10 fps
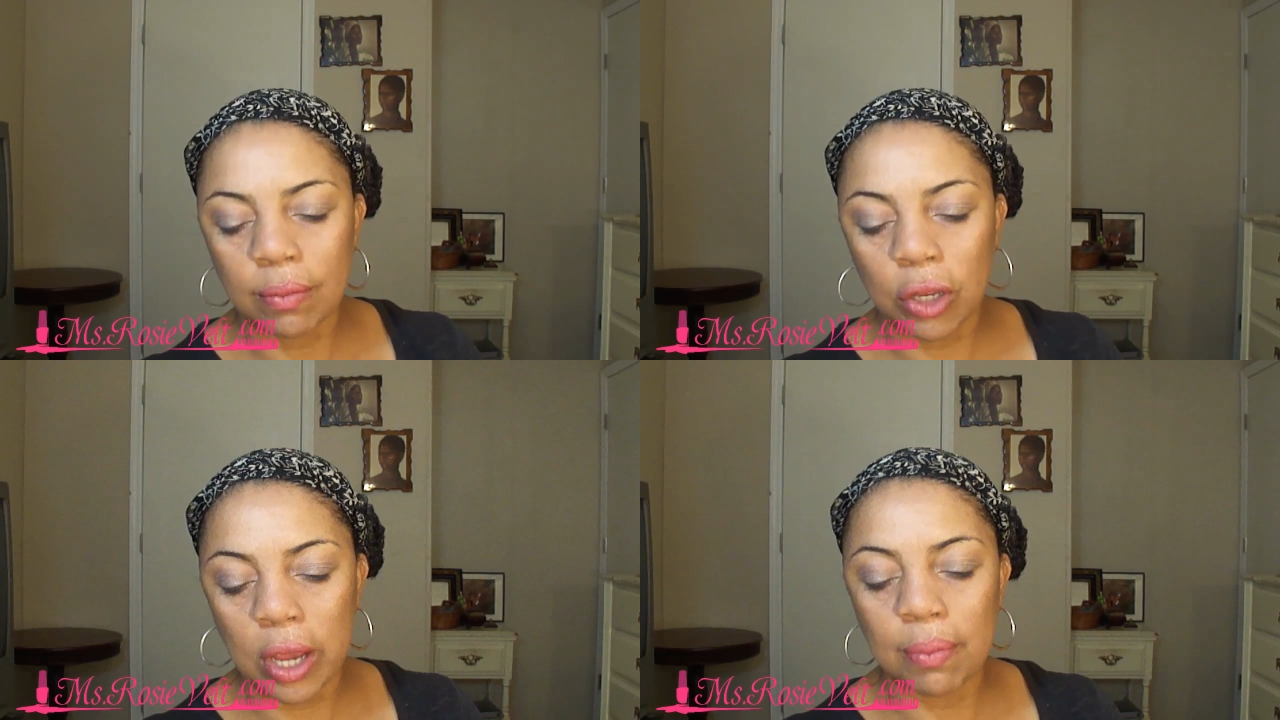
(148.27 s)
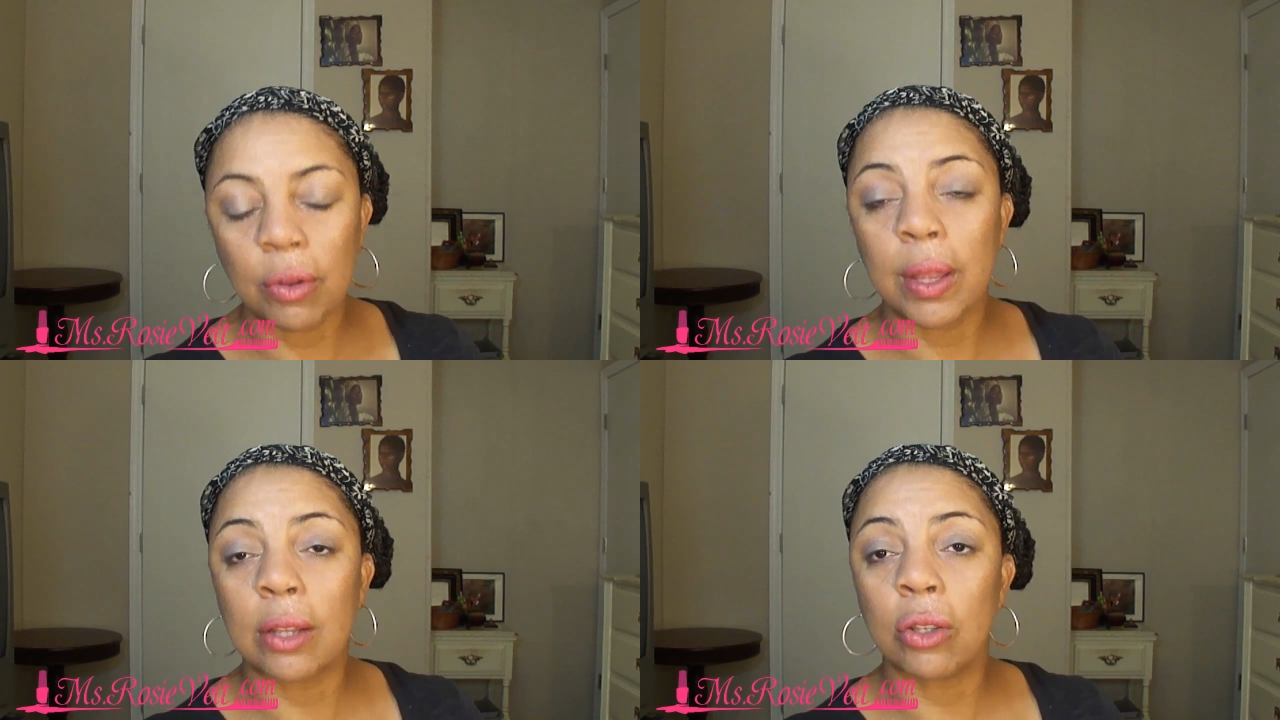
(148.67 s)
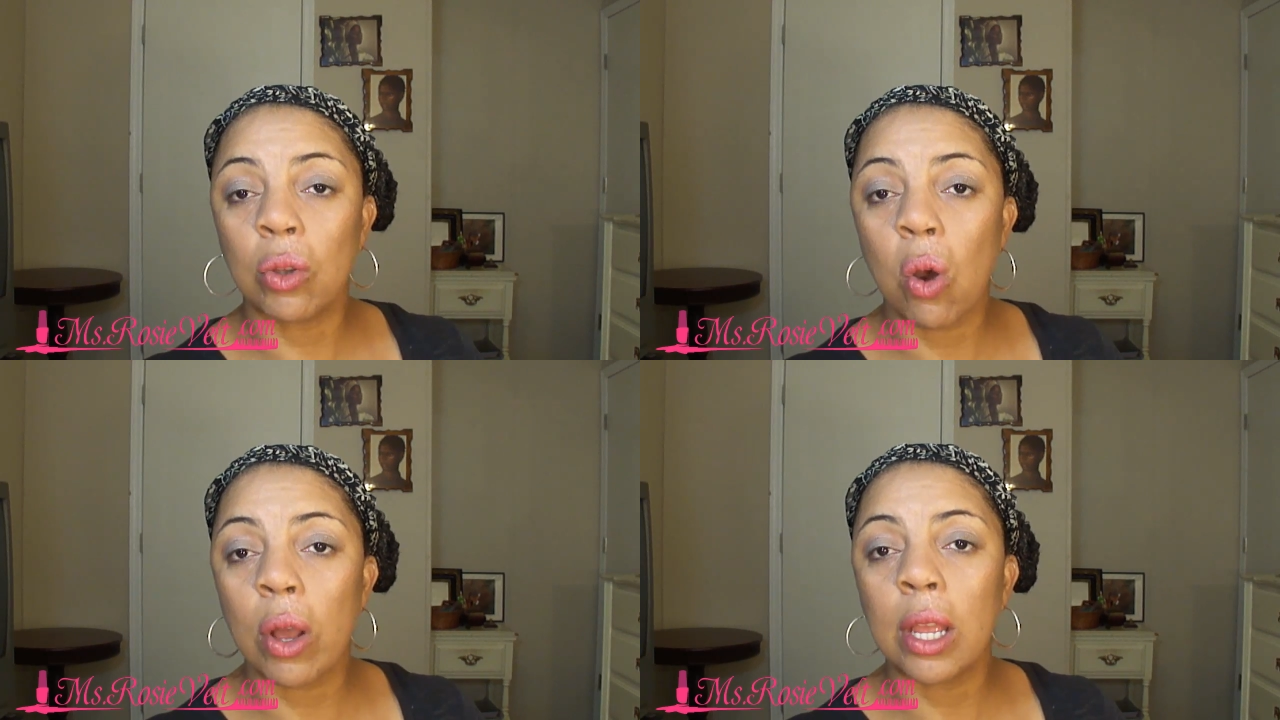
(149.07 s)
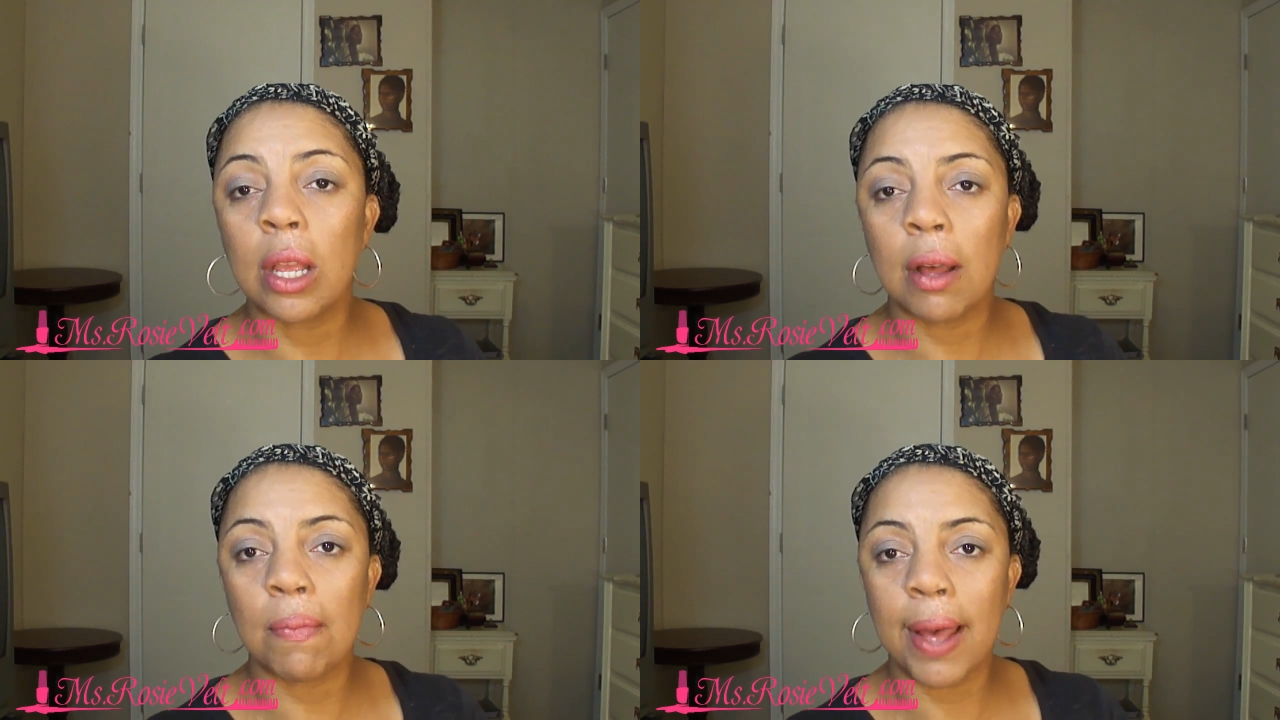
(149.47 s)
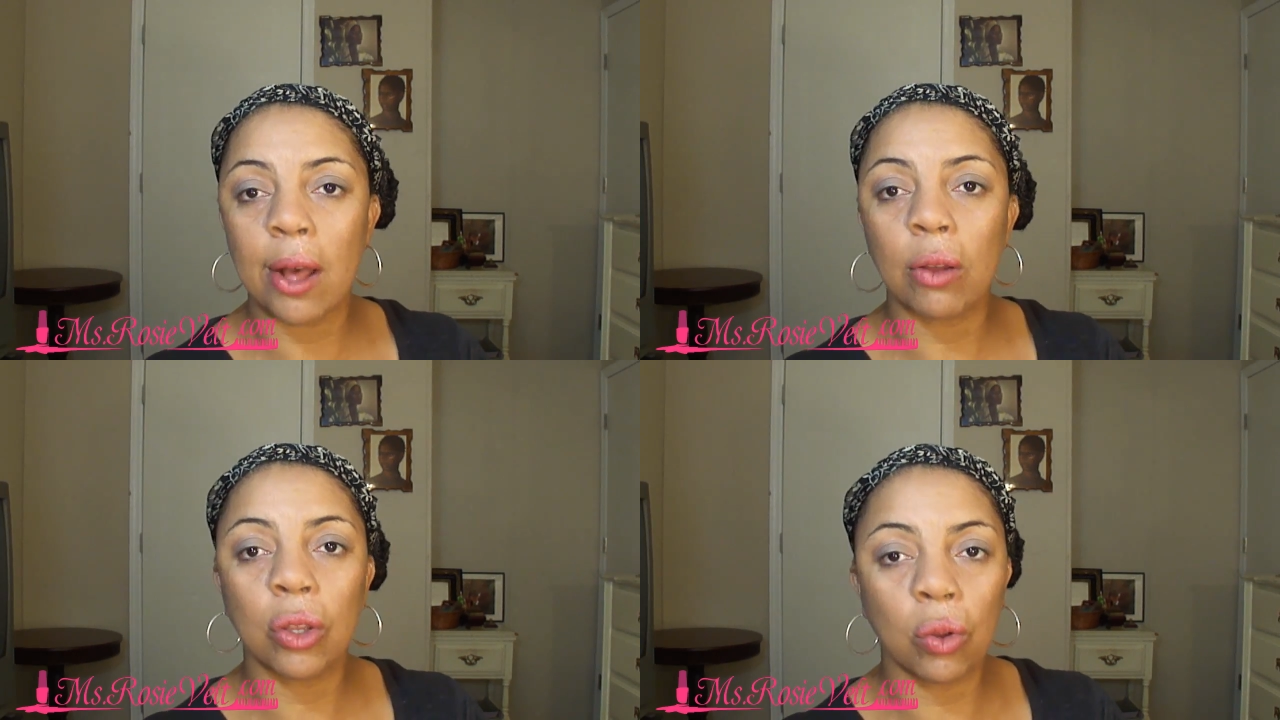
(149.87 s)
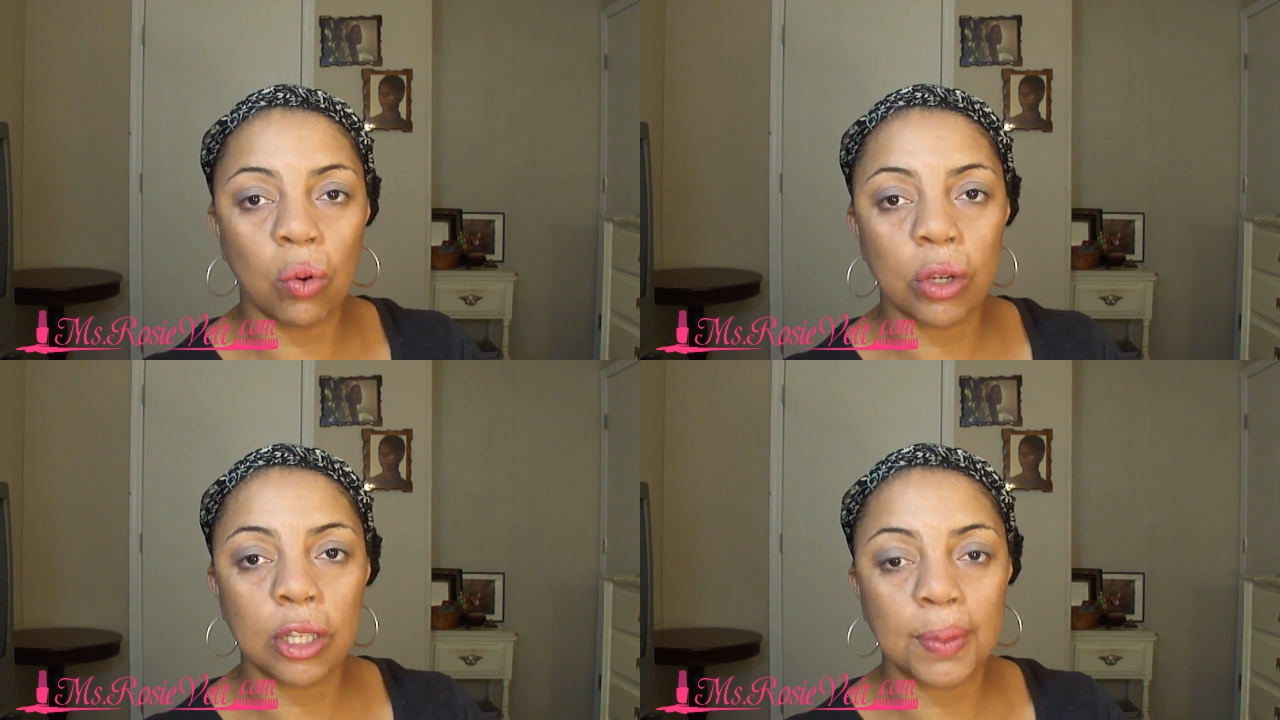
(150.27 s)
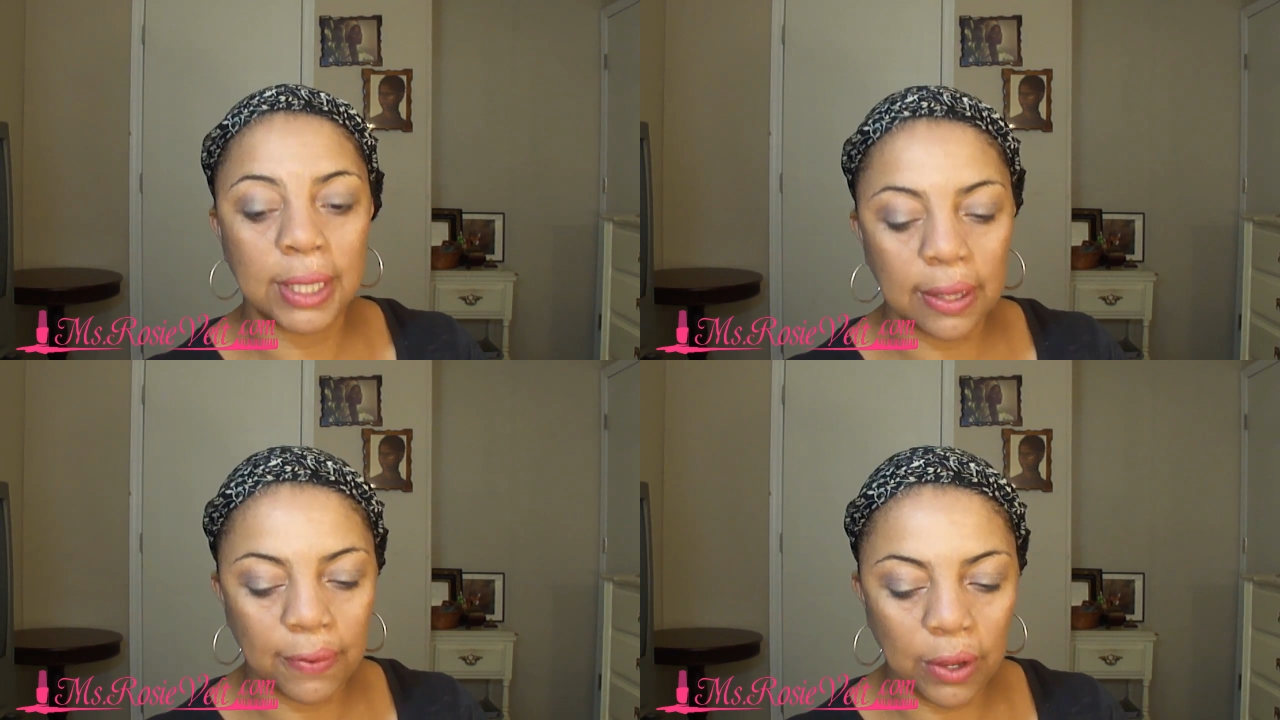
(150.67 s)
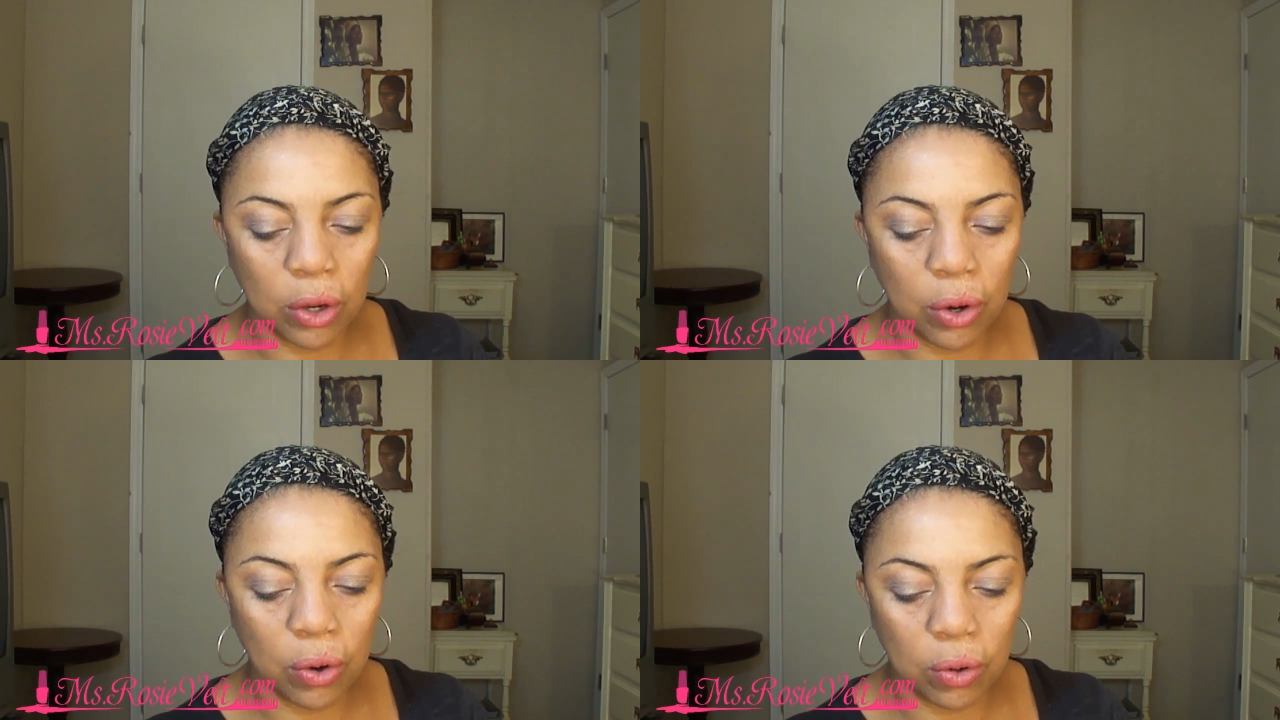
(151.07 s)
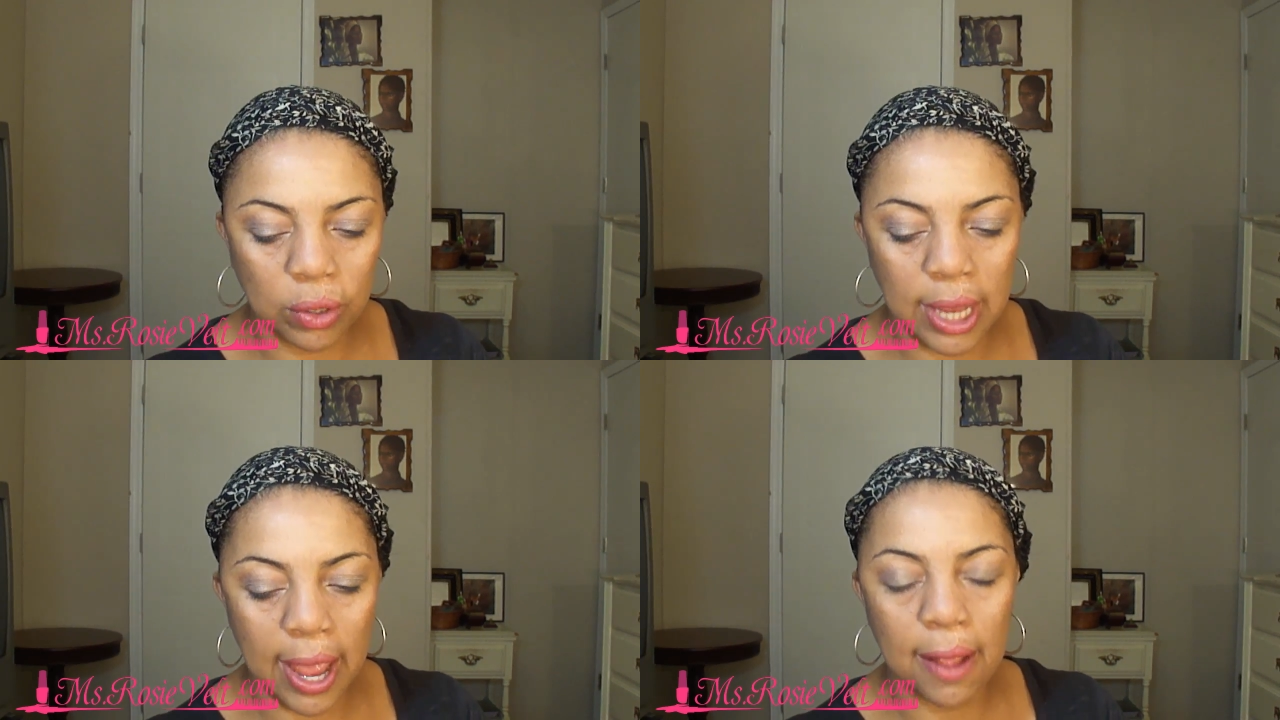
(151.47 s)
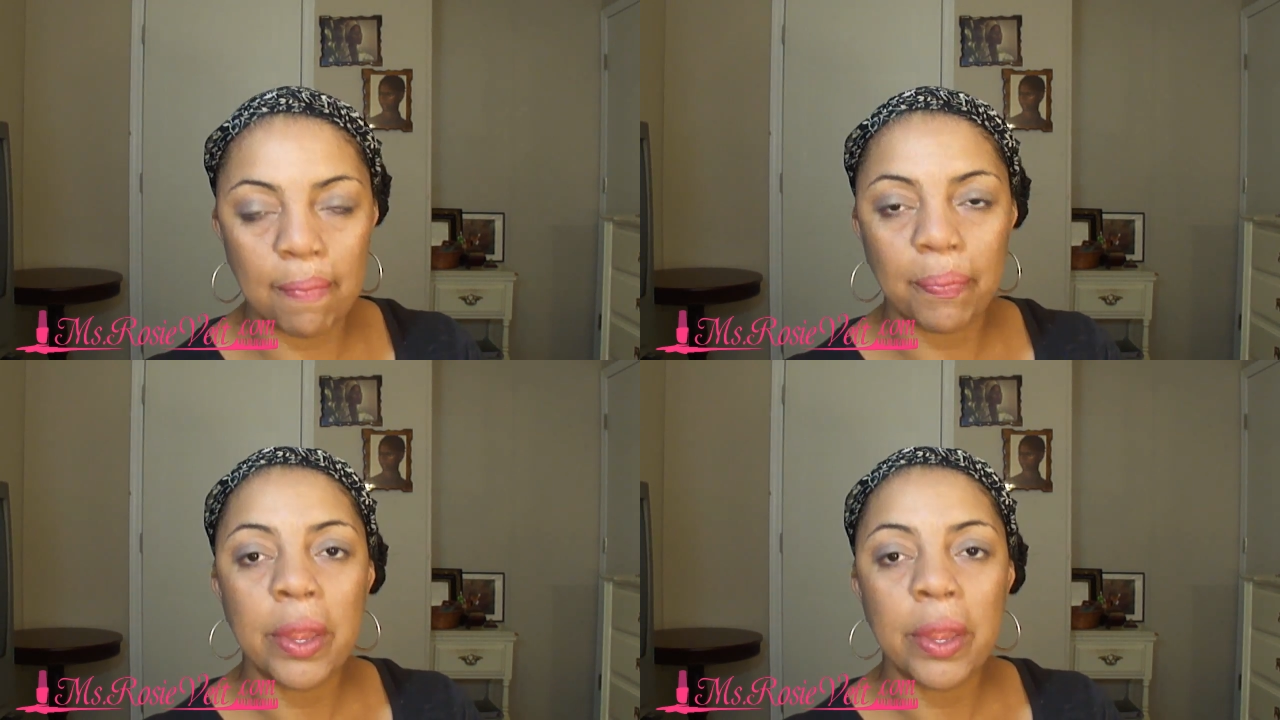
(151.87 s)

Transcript: chapter that's talking about your specific curl type.